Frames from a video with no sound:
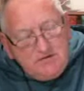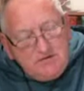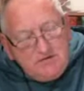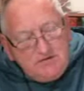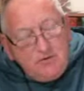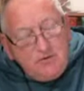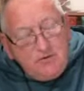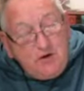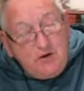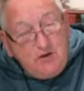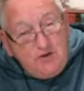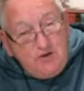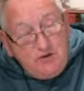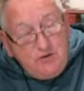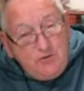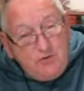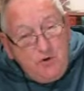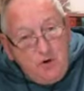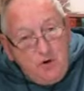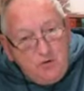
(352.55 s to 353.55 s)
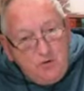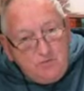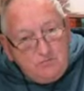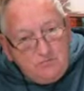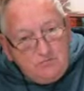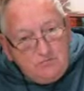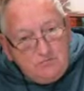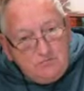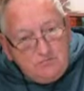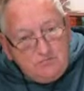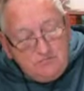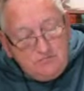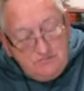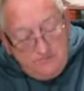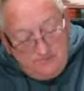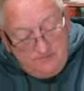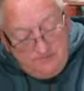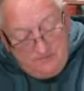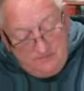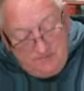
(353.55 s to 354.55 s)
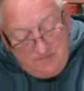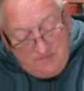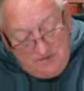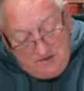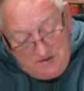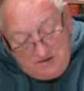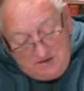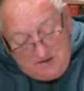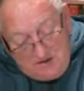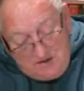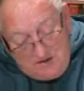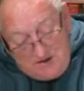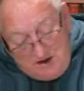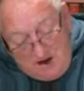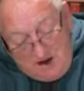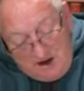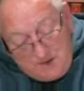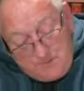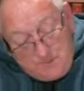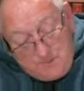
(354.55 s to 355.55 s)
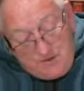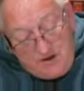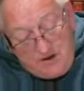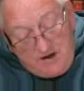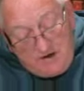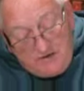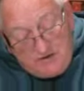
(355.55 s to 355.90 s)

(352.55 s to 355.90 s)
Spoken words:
to our new home. I pray